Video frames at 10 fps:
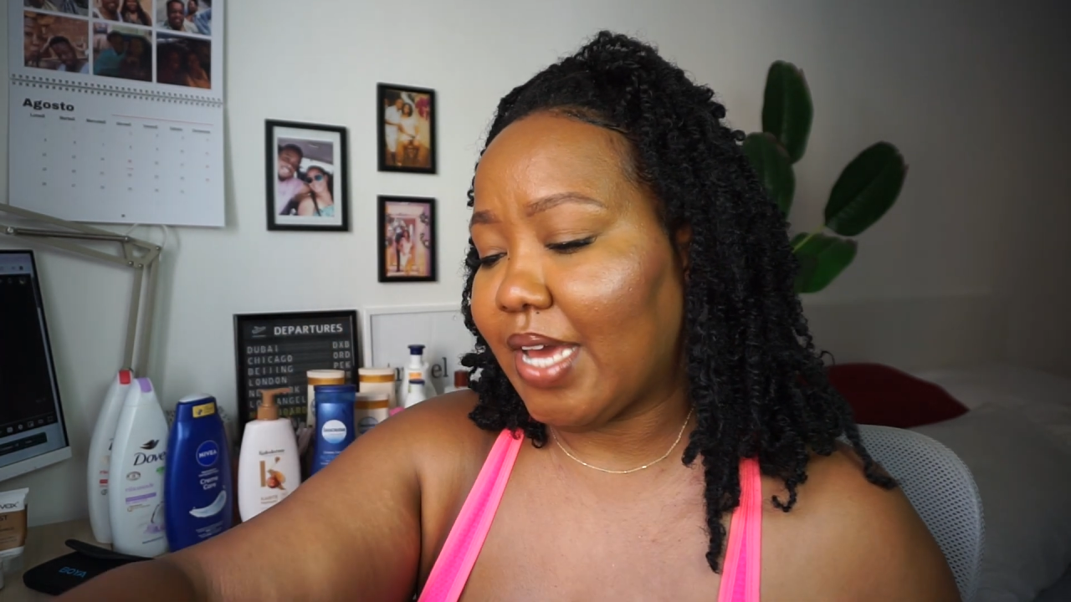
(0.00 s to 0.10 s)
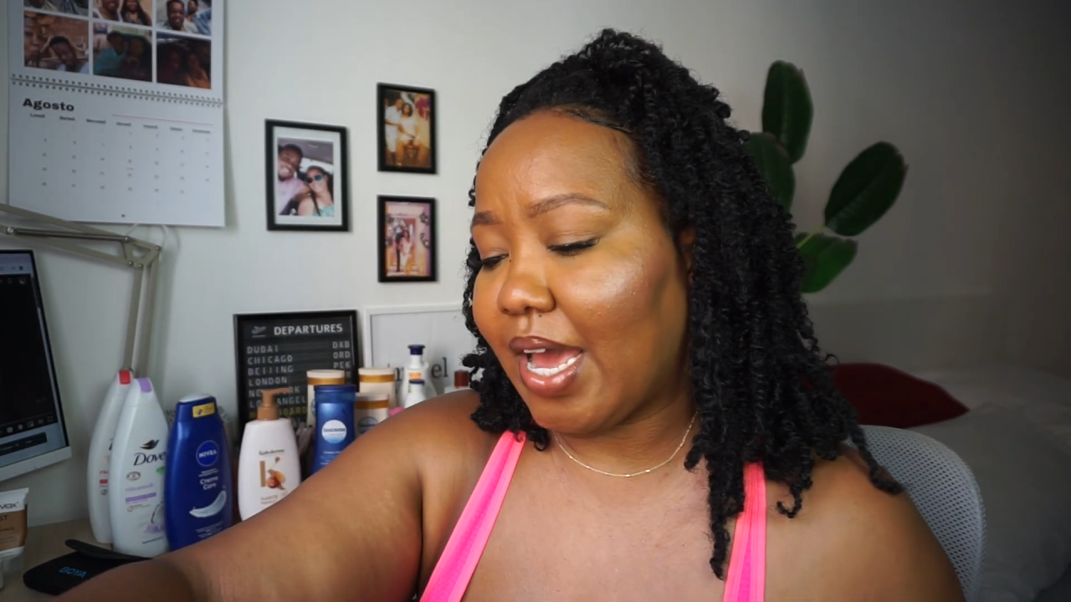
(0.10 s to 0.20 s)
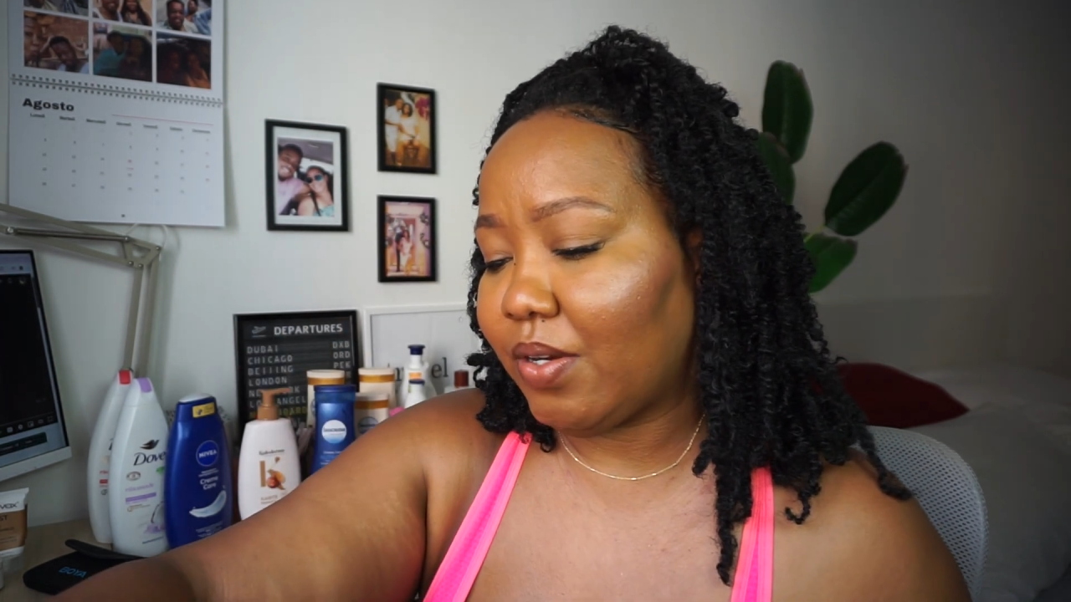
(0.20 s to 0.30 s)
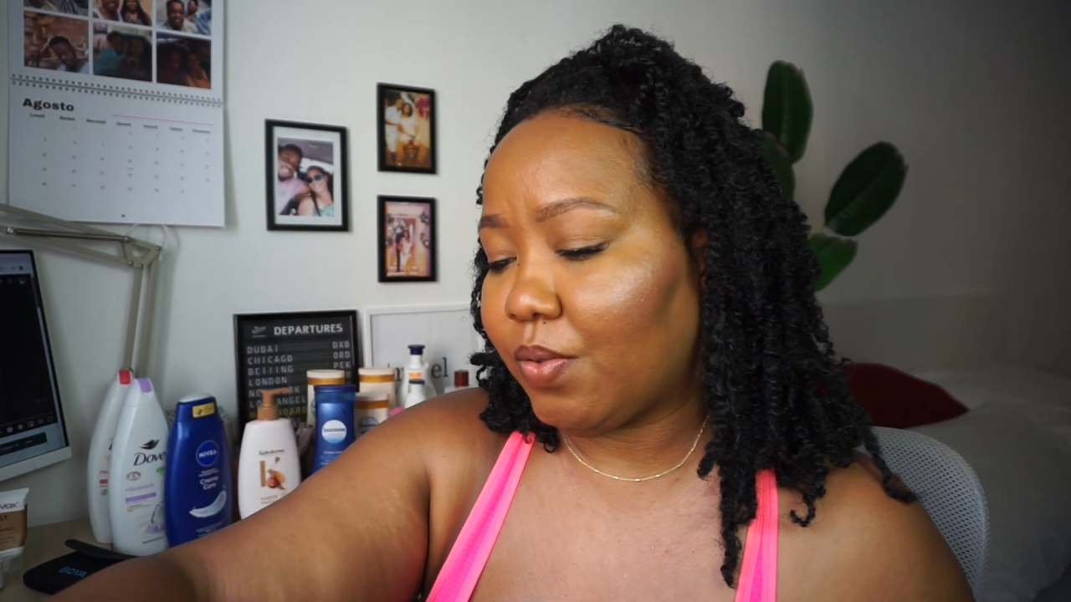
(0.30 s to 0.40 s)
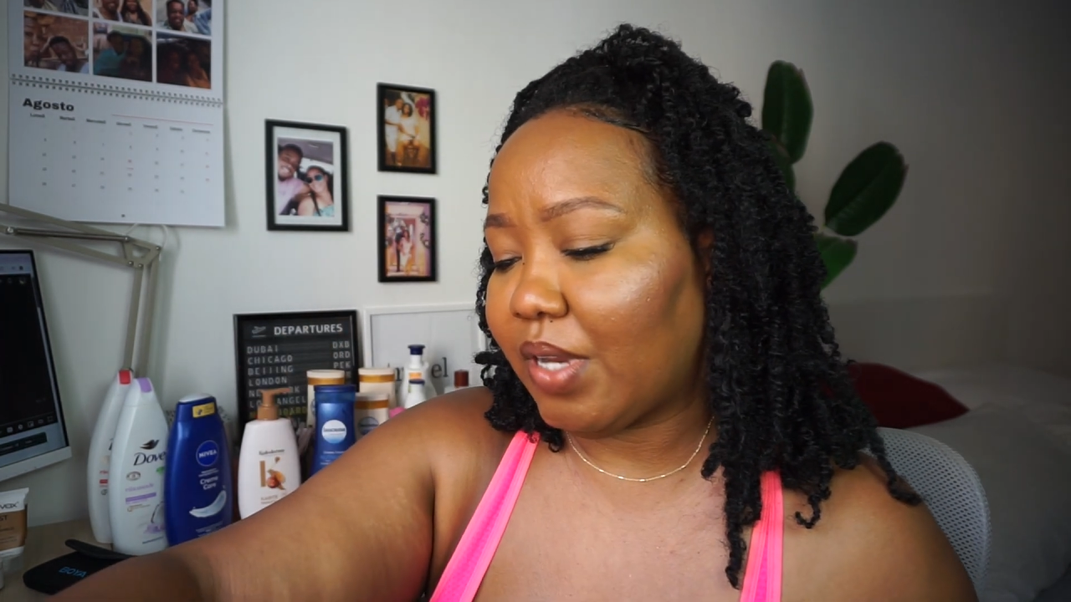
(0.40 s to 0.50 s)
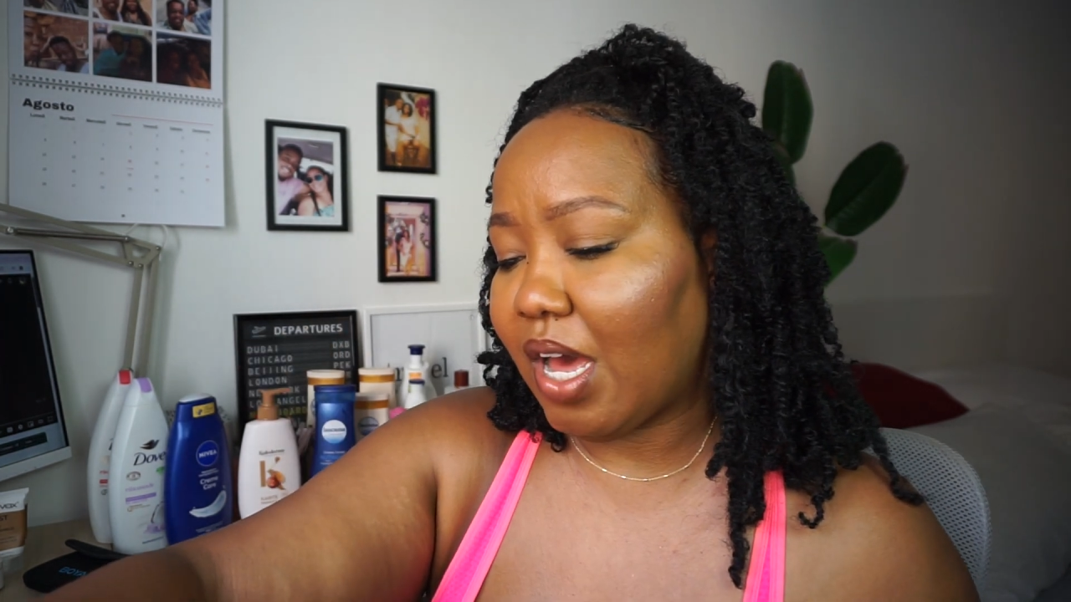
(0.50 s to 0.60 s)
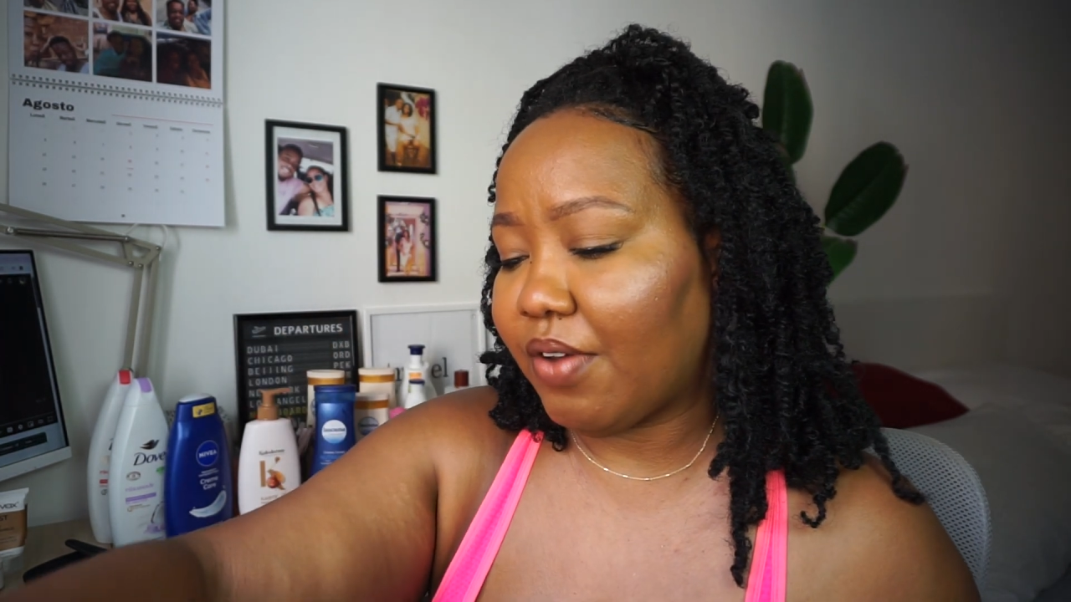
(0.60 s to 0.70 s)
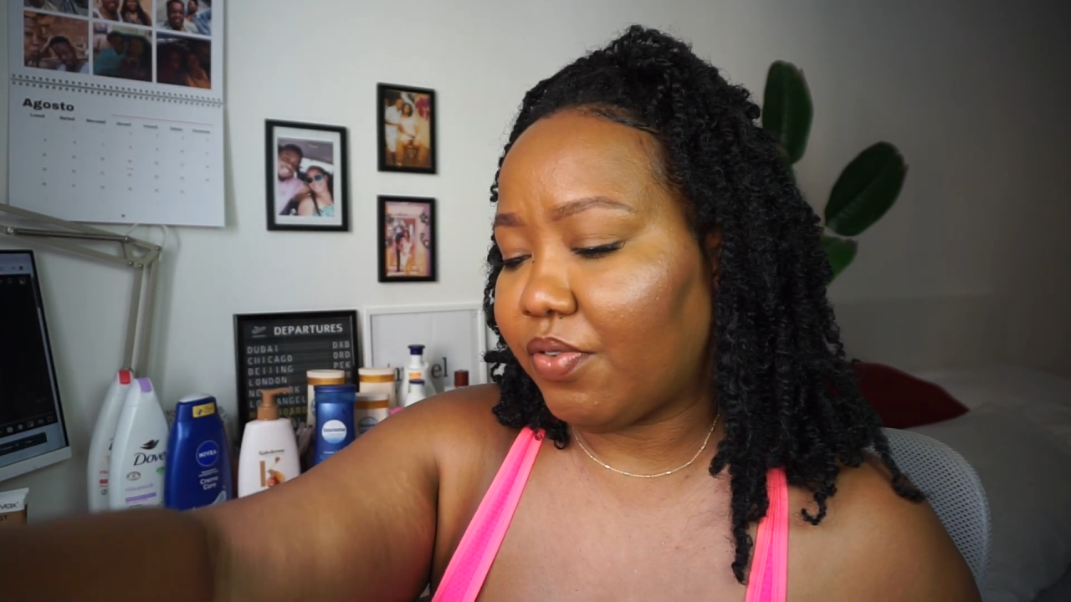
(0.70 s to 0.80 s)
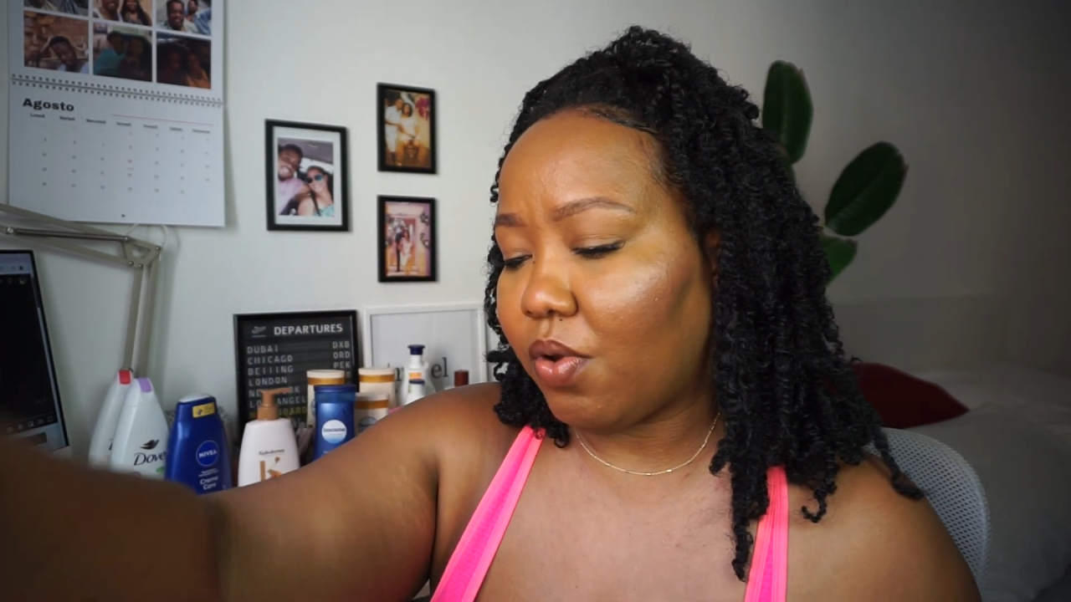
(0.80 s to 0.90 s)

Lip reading: I don't have